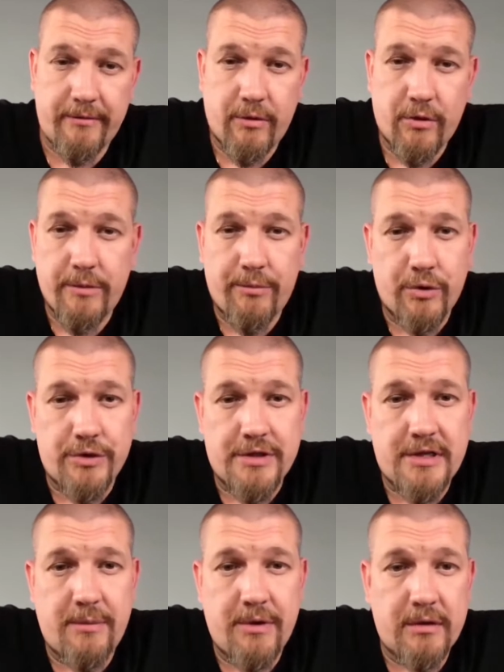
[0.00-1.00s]
concerned, we
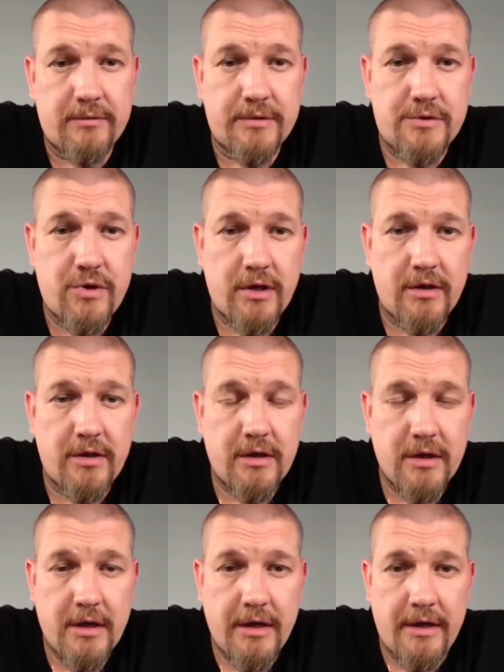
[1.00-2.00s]
have great projects coming out
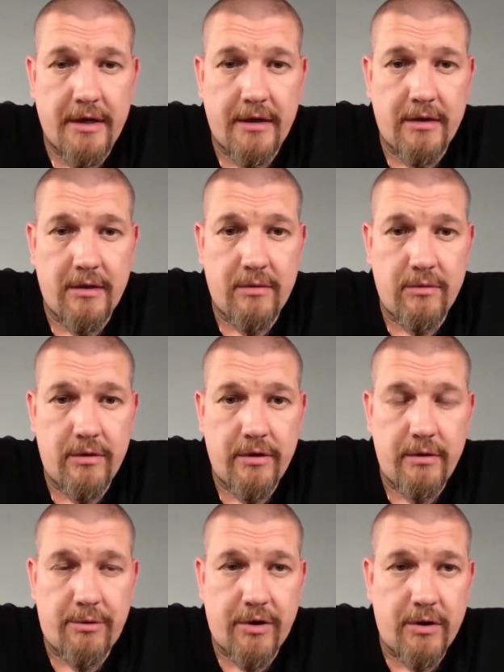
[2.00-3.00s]
of Australia,
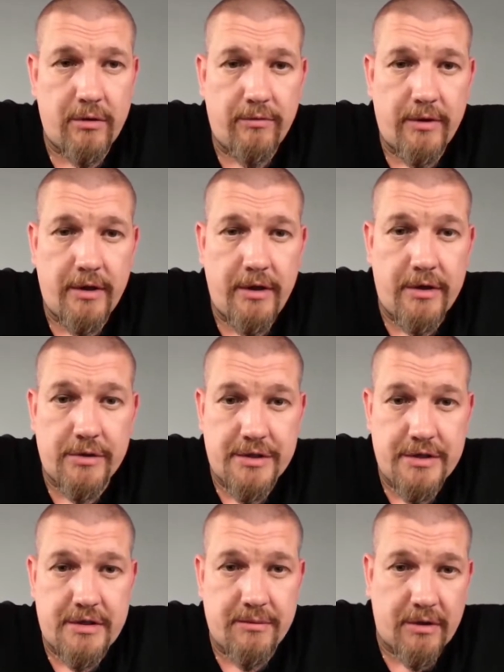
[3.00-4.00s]
and we're really
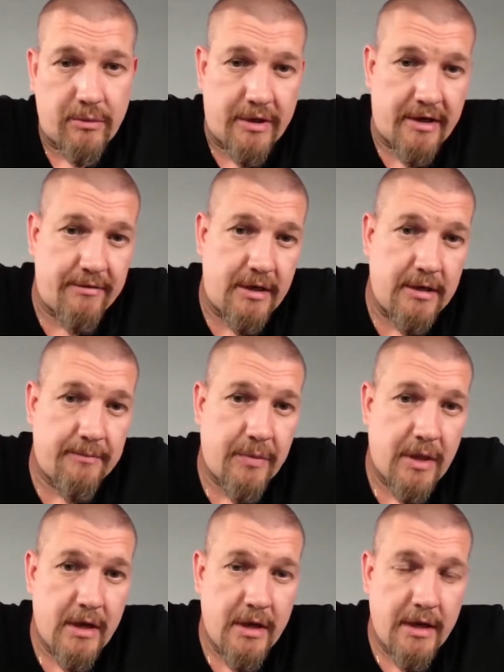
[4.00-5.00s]
proud of the ecosystem
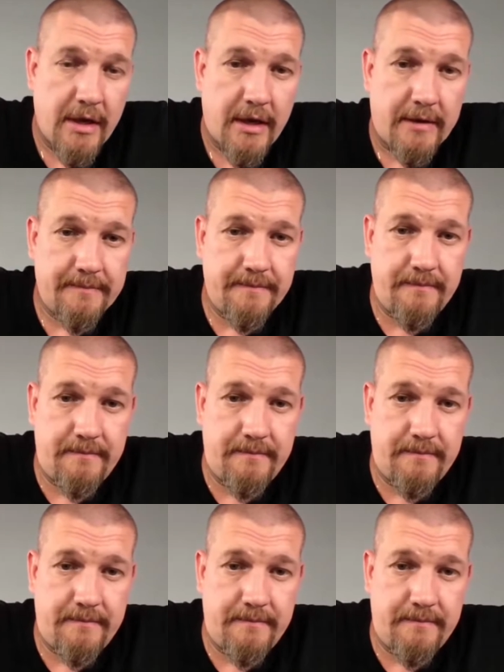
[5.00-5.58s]
that we have here.